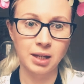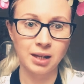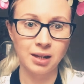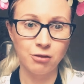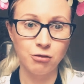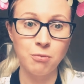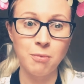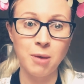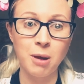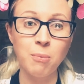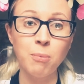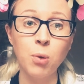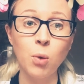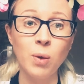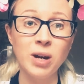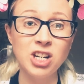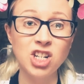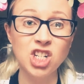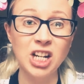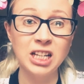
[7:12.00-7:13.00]
Remember
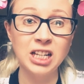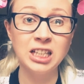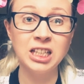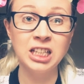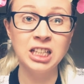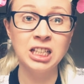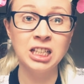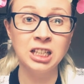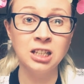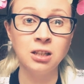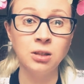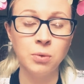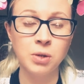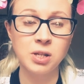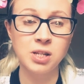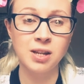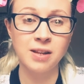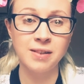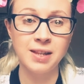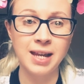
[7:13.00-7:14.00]
which "l"
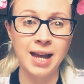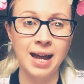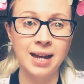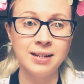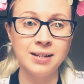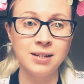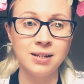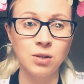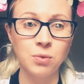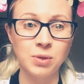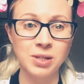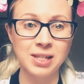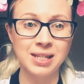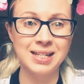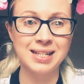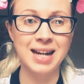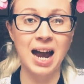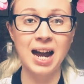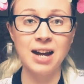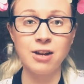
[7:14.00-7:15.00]
was at the end? It was the
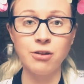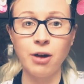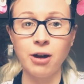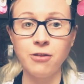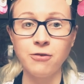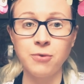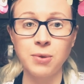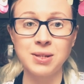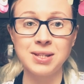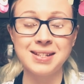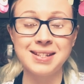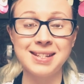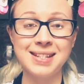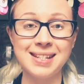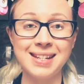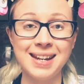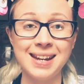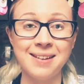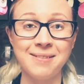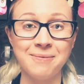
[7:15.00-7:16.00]
digraph, wasn't
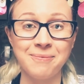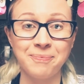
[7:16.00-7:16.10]
it?